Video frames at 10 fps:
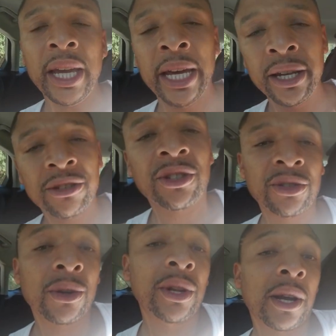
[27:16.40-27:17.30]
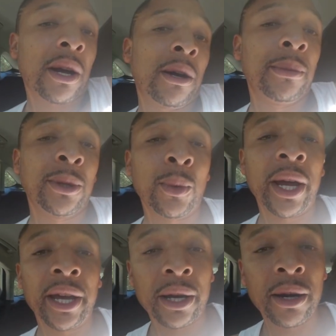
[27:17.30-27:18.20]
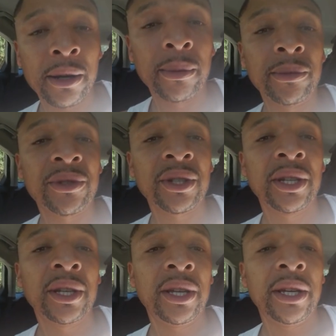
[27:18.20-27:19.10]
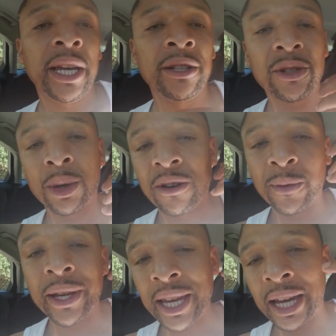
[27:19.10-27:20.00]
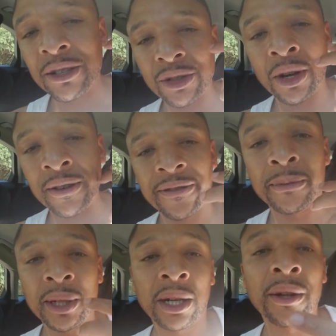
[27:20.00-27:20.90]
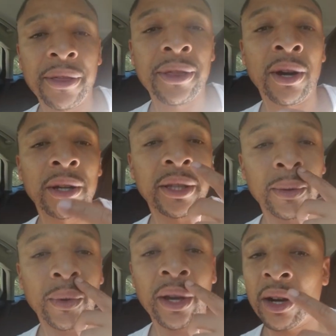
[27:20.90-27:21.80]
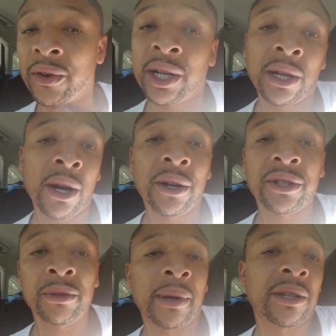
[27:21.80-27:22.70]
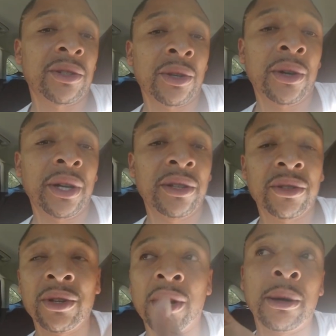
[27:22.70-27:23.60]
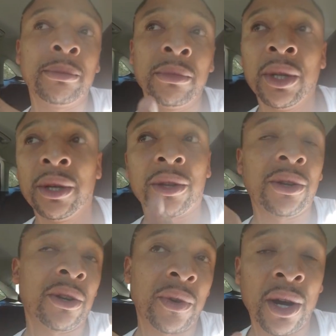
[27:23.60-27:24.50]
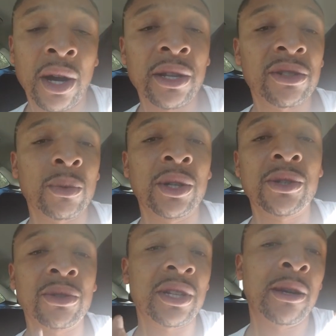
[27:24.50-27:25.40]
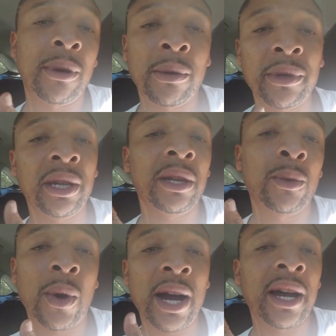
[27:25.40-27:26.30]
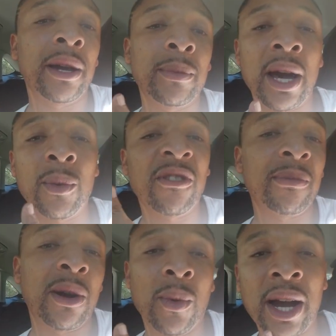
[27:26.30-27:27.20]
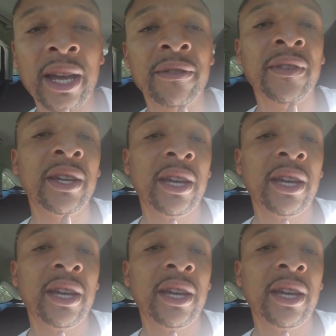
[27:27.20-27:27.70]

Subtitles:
And it's just gonna come the way it comes. And so if we can't start from a good thought, then we already lost. It's my story. It's, you know, I'm, you know, regardless of what you say about me and why I'm not with my wife